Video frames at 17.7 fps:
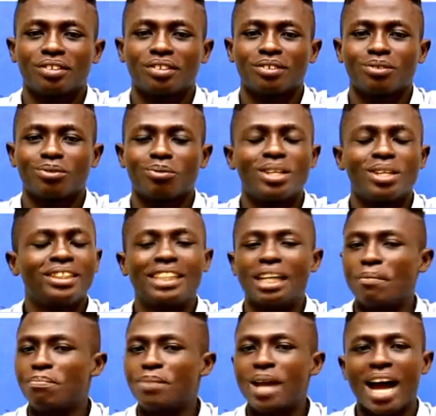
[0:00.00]
With the
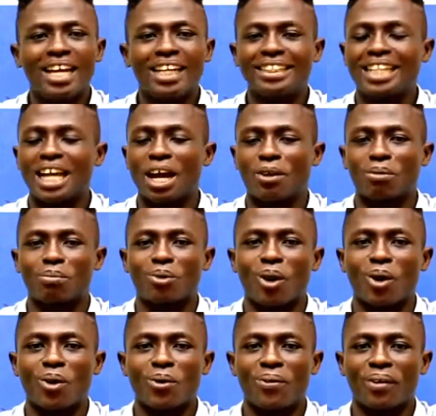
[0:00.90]
Bialy gentleman,
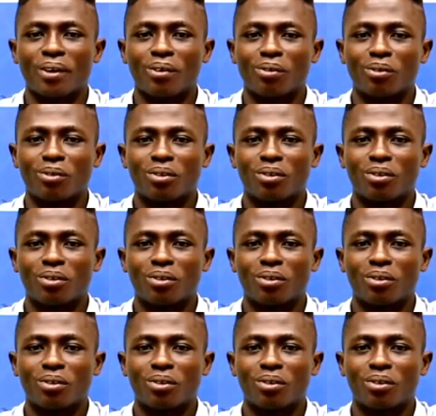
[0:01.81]
Luciano.